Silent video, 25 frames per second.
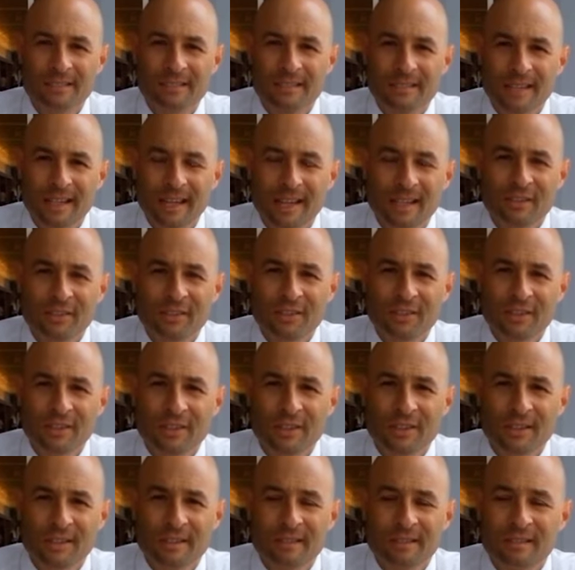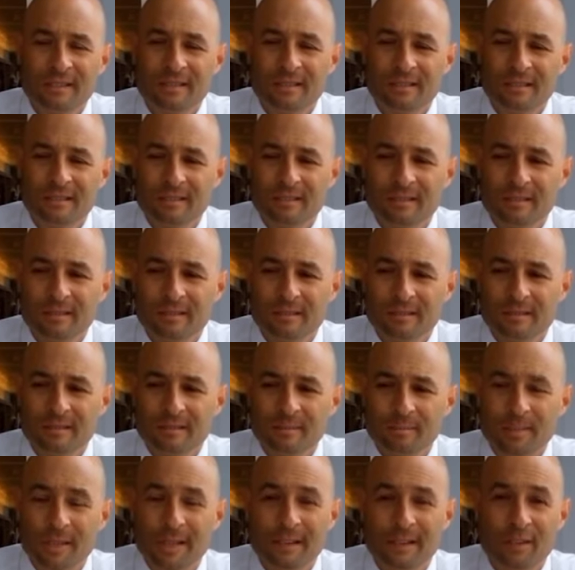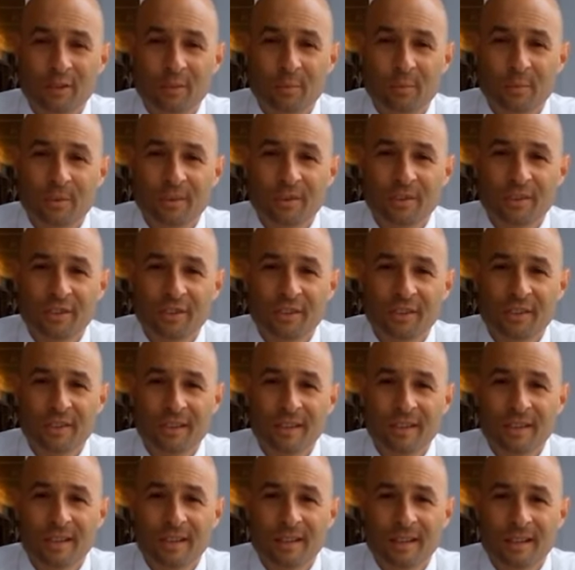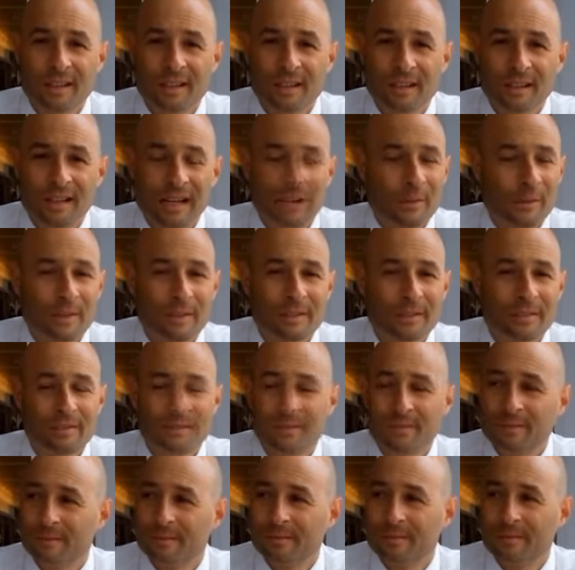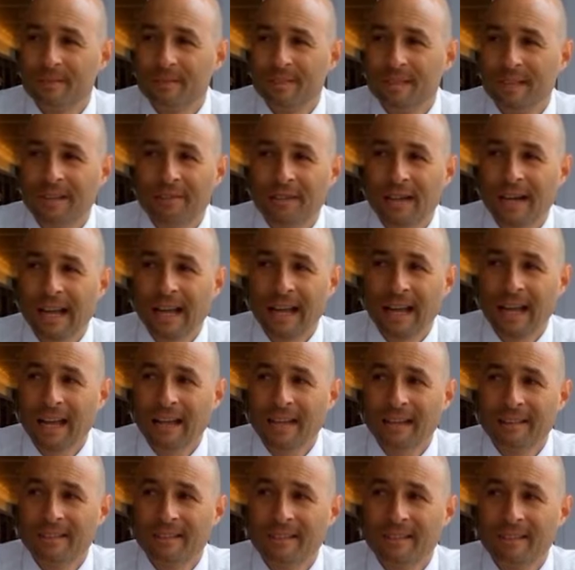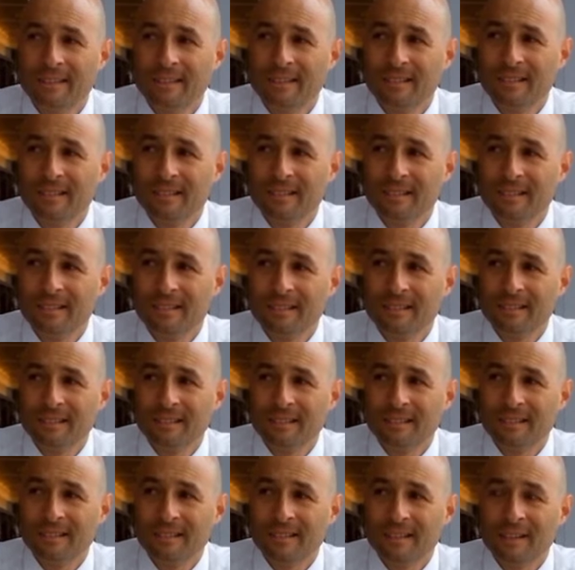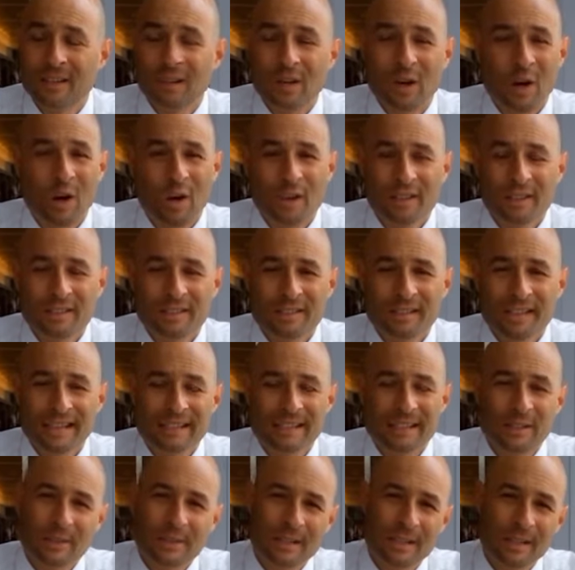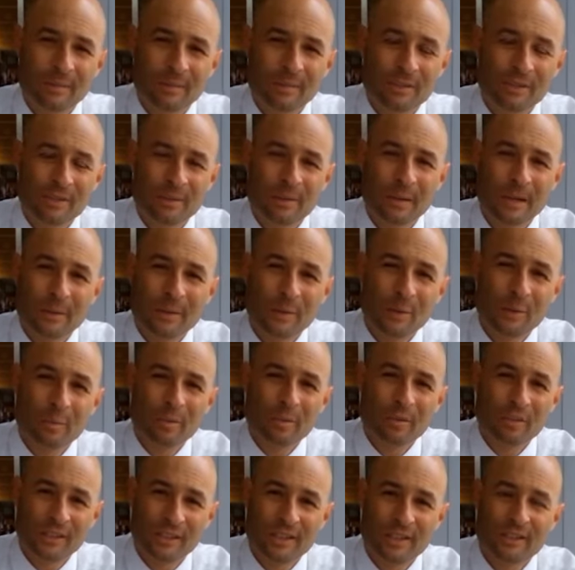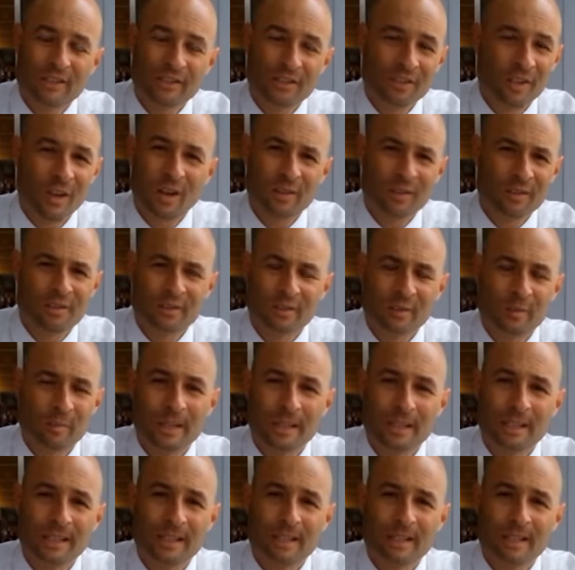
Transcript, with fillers: cancer and been in this position, I would have never had an artist like you come into my room and sing a song for me.